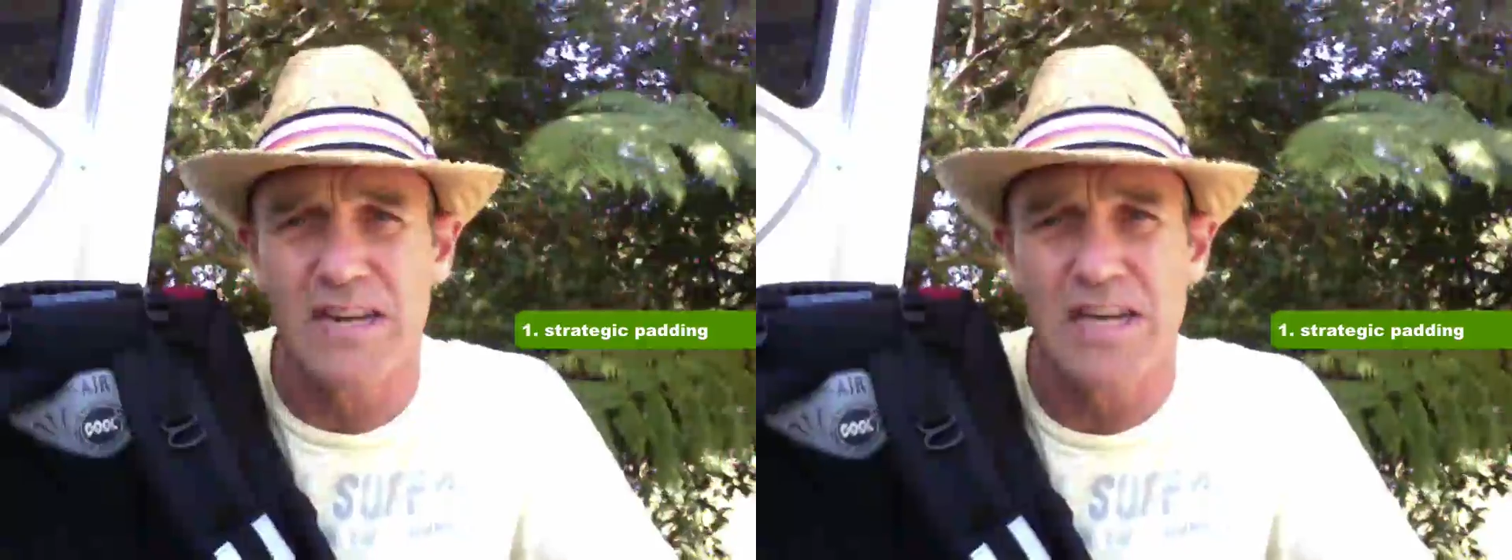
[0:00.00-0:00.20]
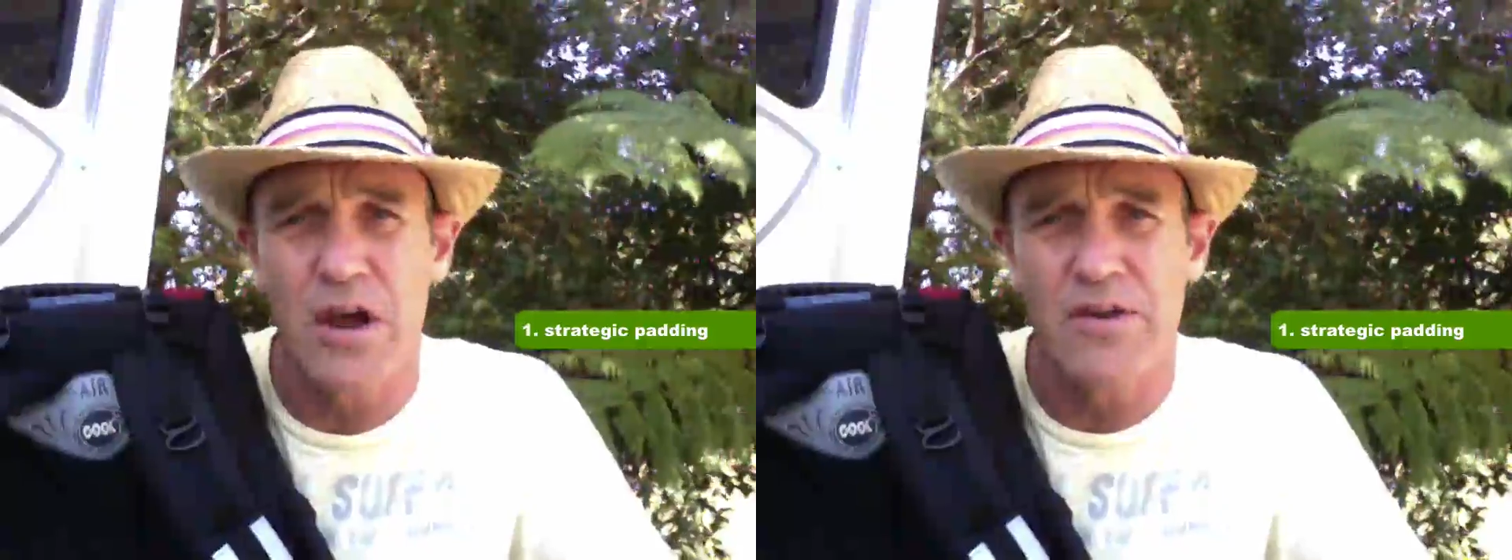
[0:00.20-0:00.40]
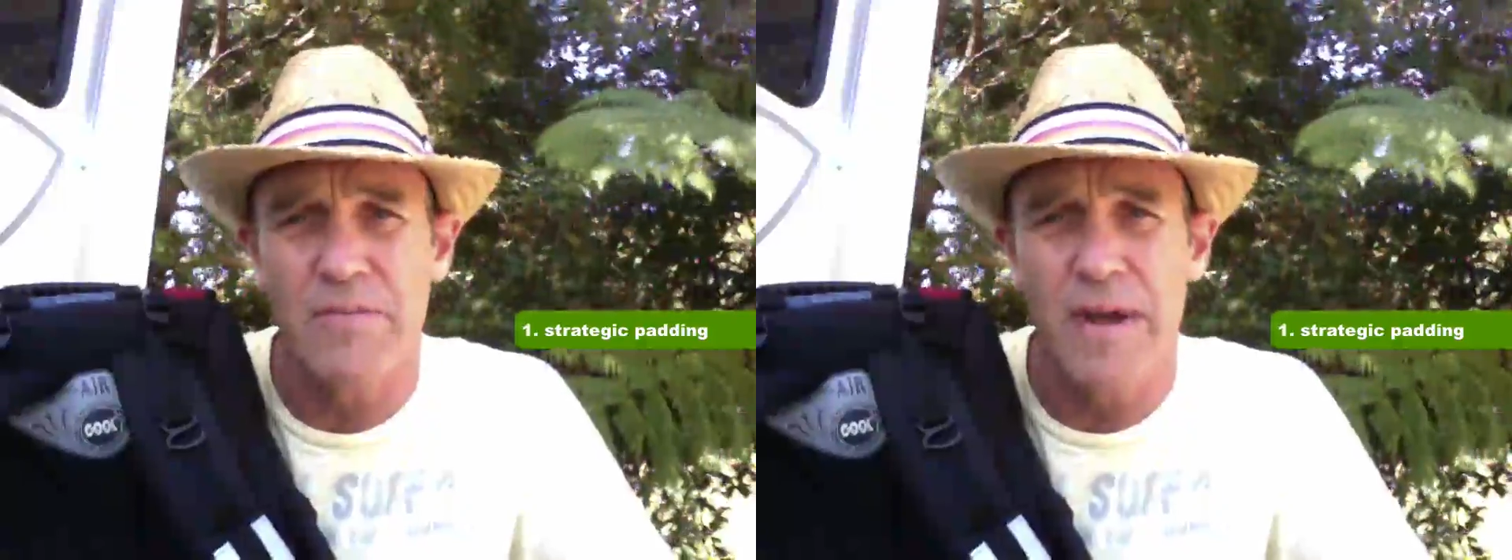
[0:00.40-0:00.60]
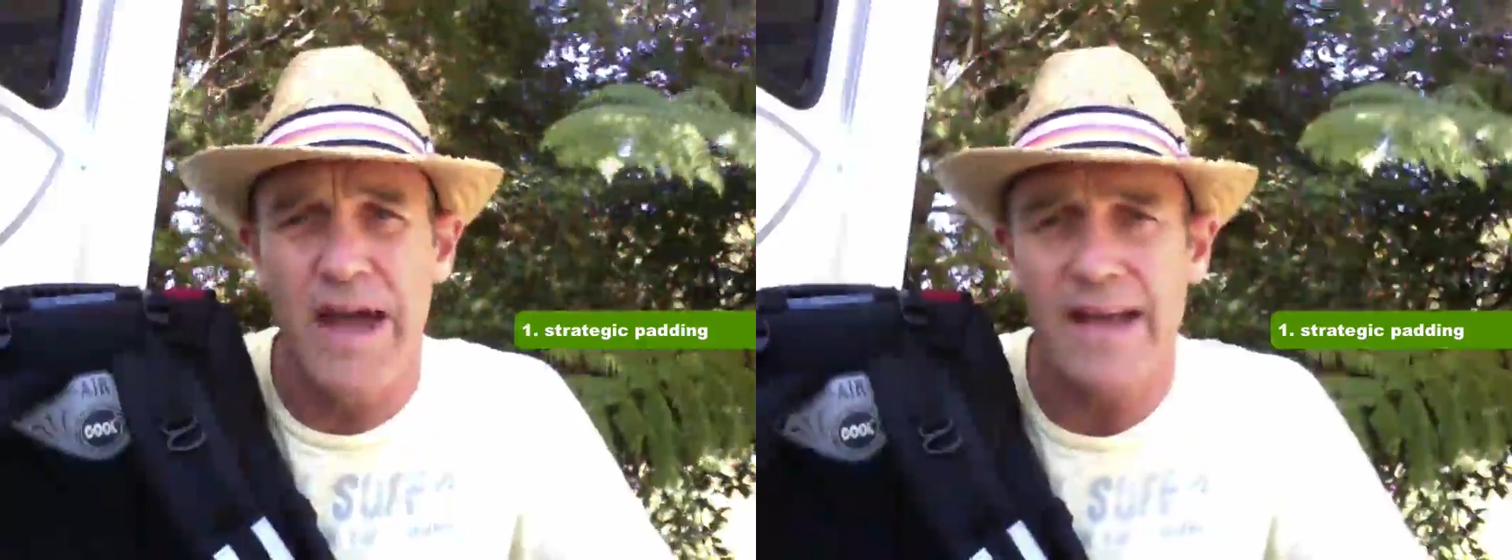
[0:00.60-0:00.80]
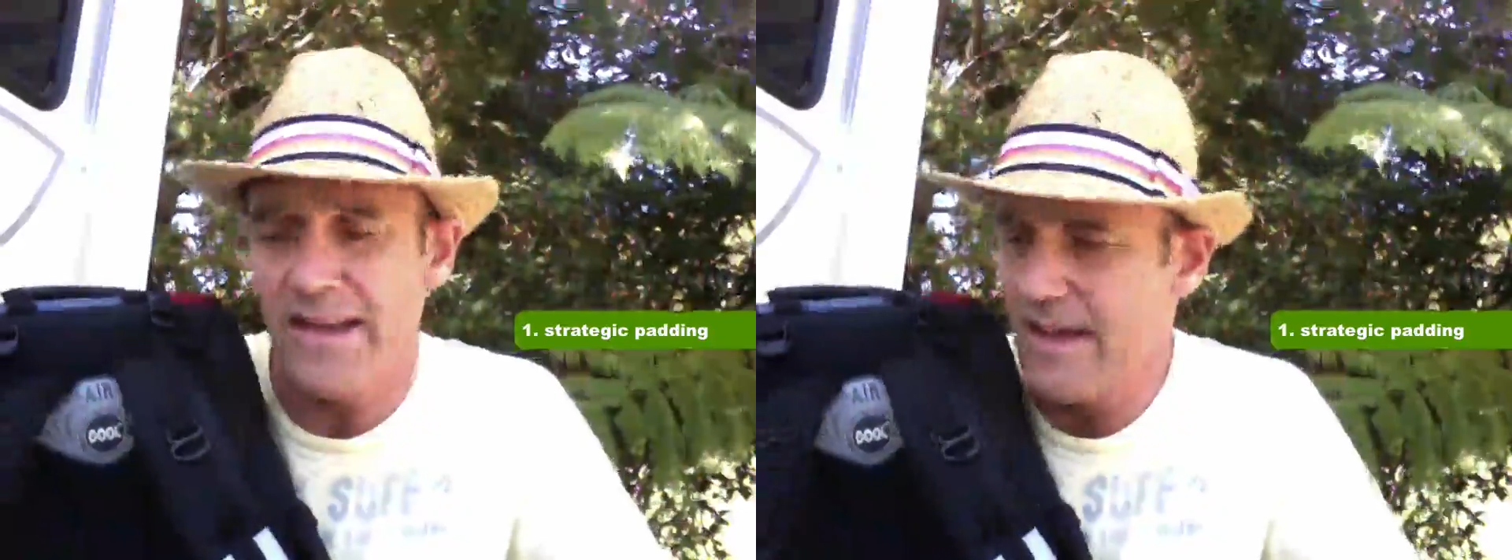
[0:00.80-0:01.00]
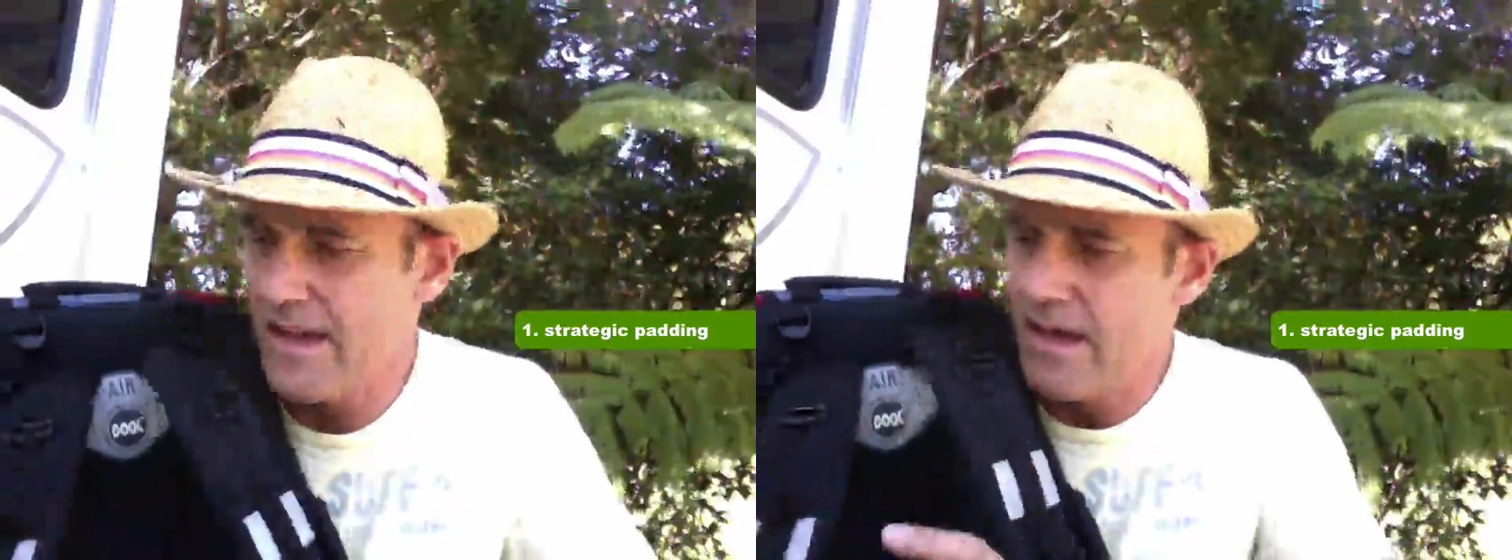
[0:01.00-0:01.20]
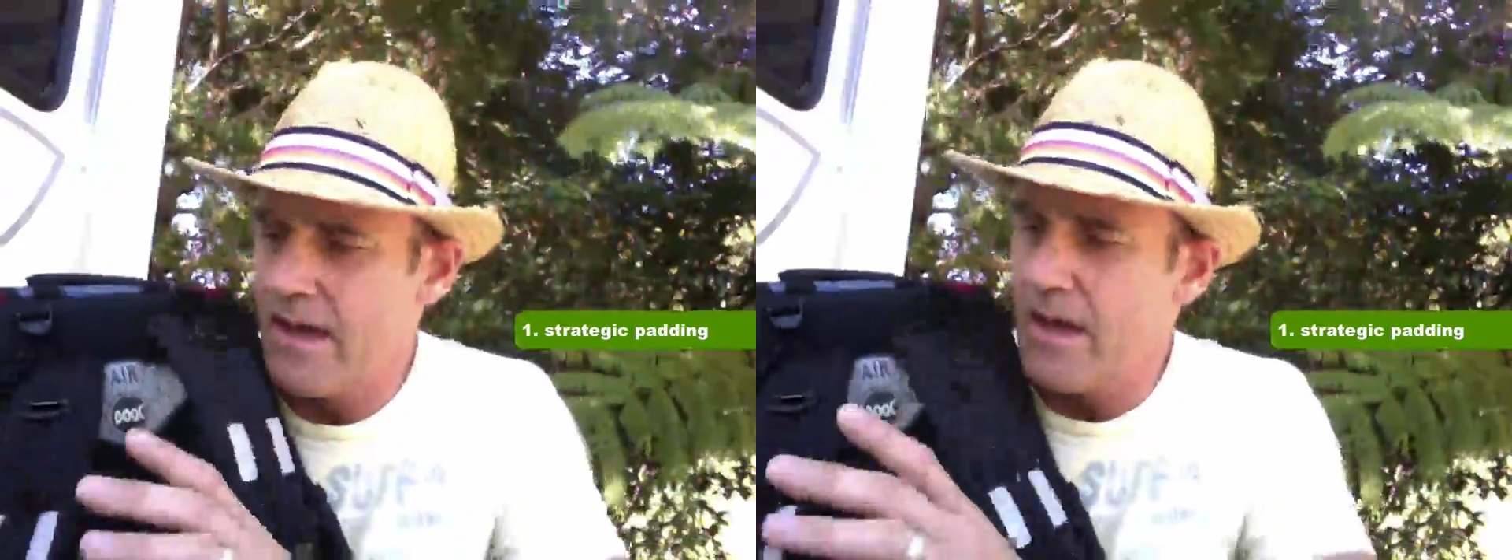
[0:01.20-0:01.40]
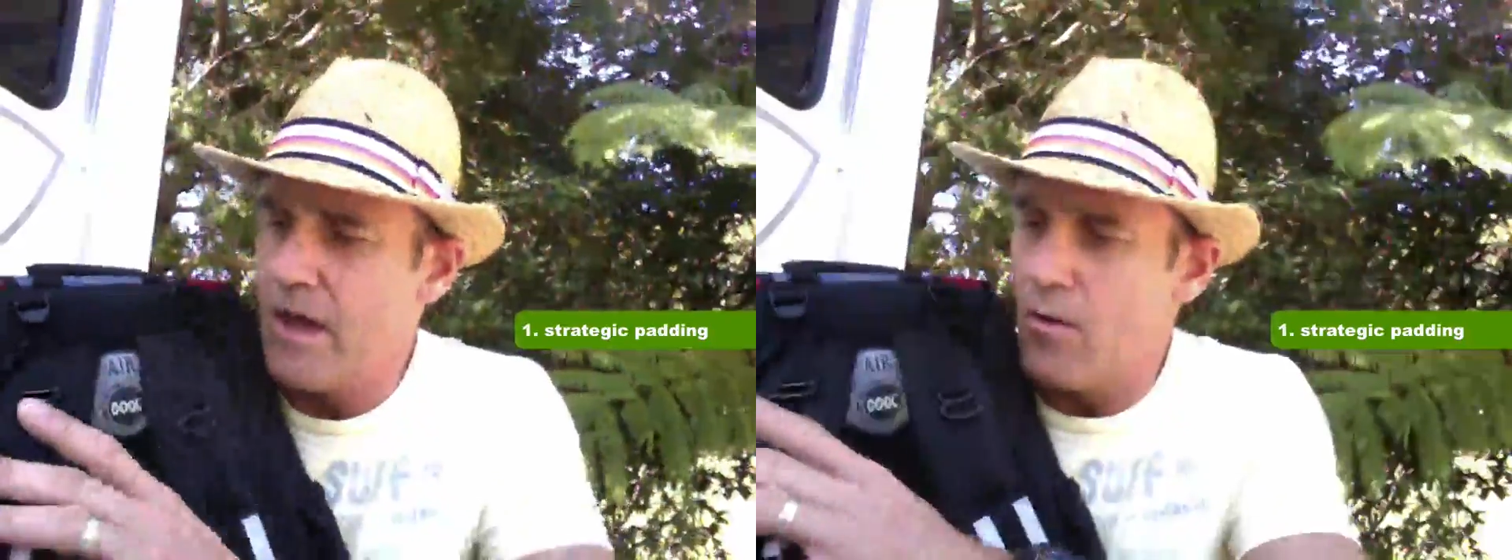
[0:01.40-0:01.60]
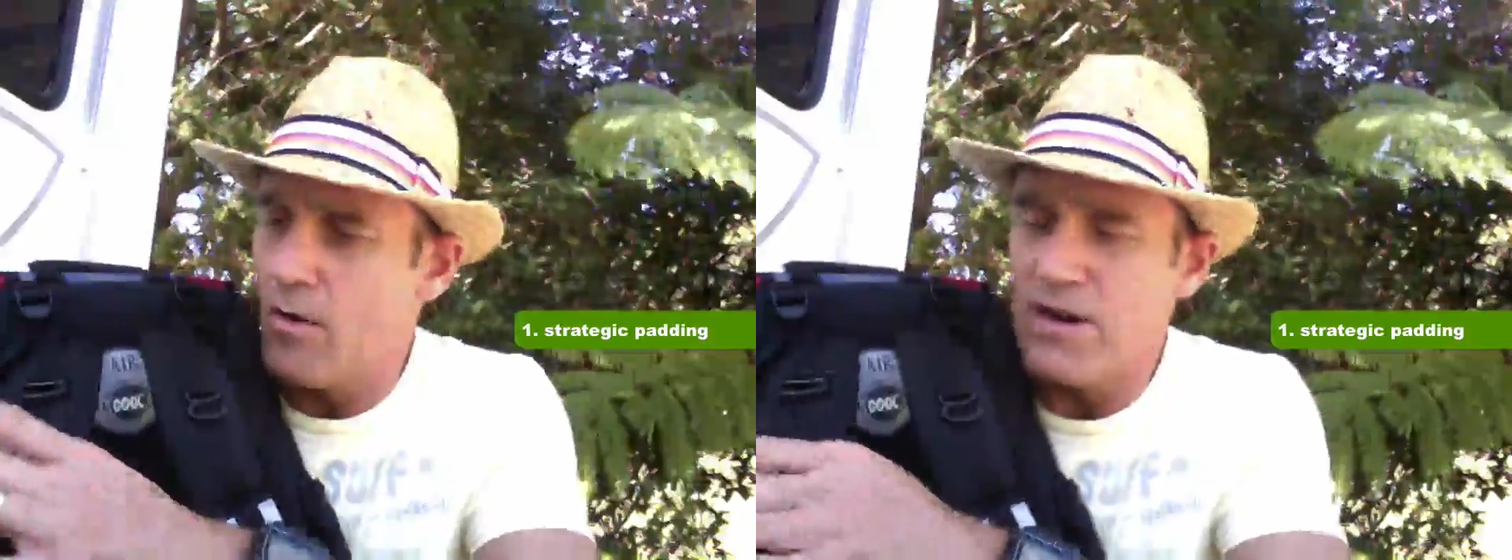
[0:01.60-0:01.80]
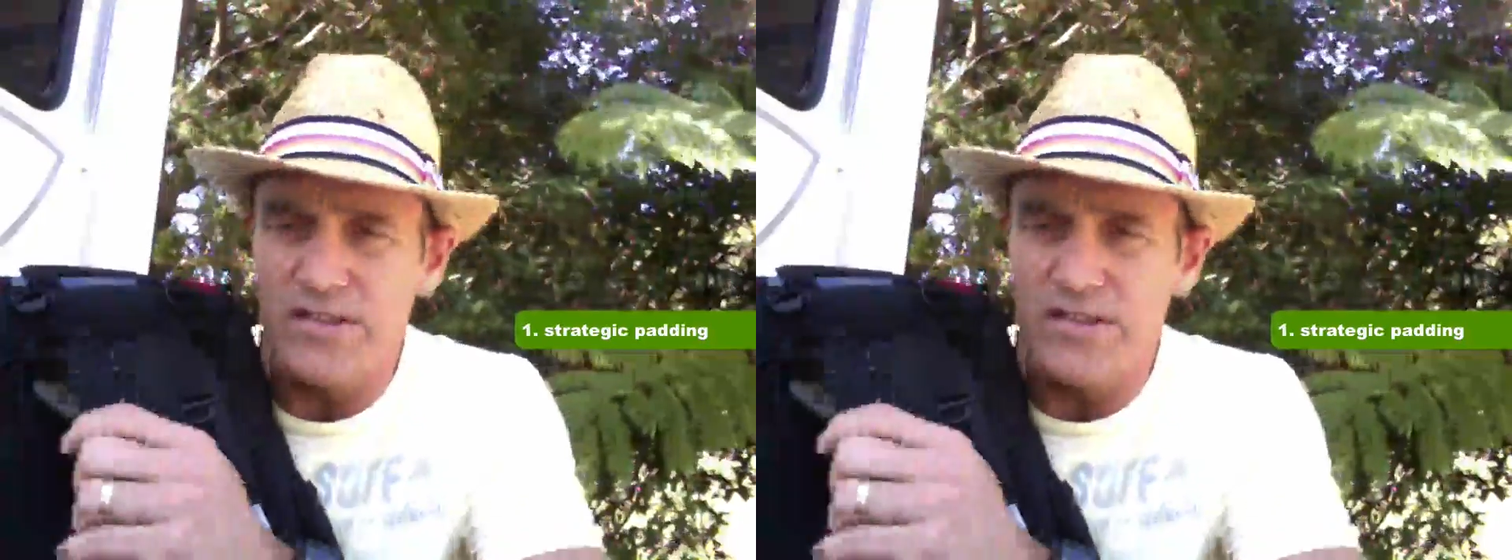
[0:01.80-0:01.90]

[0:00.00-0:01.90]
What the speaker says: loaded bag. We